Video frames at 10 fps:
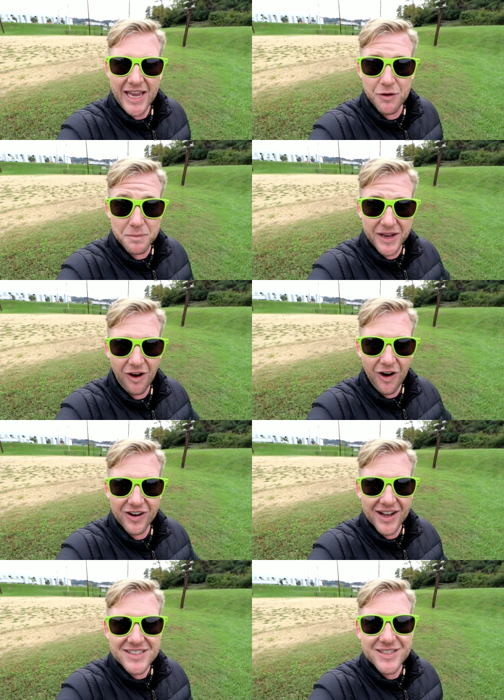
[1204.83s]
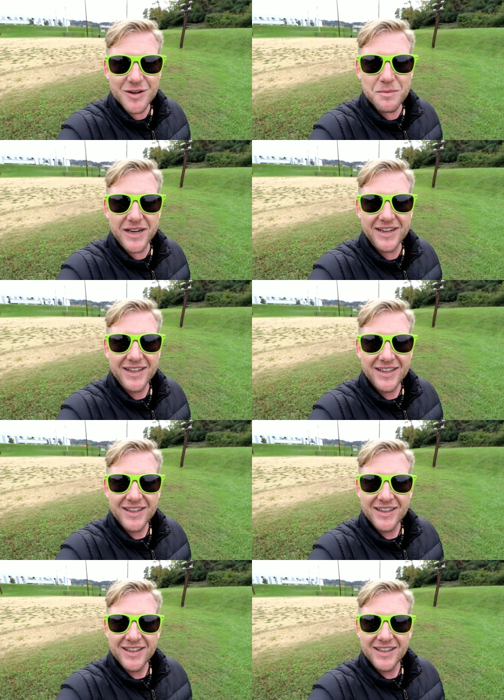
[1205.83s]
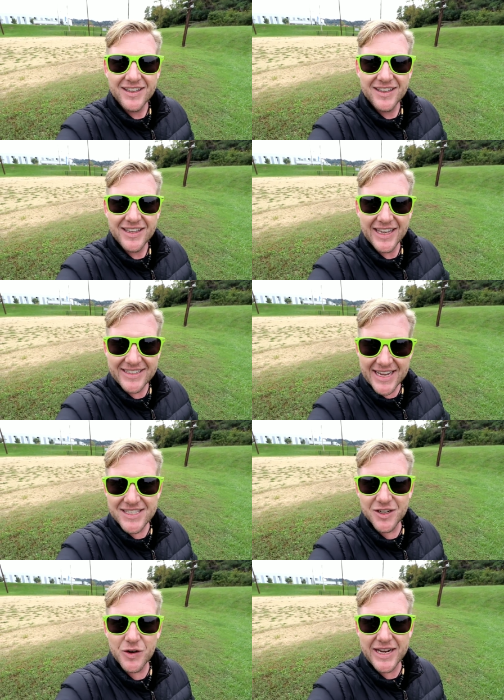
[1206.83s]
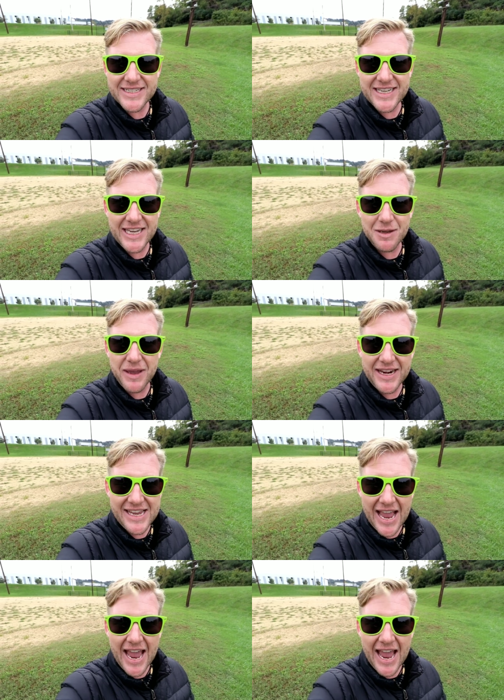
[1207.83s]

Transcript: He would have been a hard hustler, but it takes a great team, and he